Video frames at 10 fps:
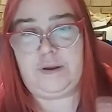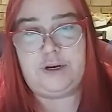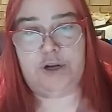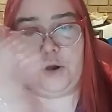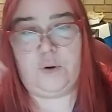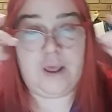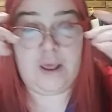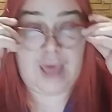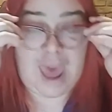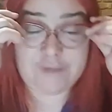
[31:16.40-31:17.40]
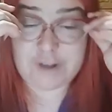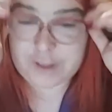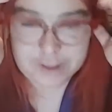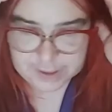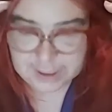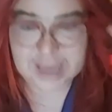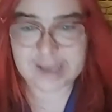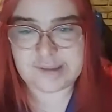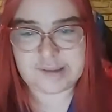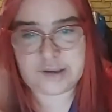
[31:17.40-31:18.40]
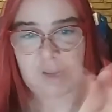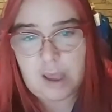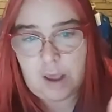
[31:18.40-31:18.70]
you know, everything, the list,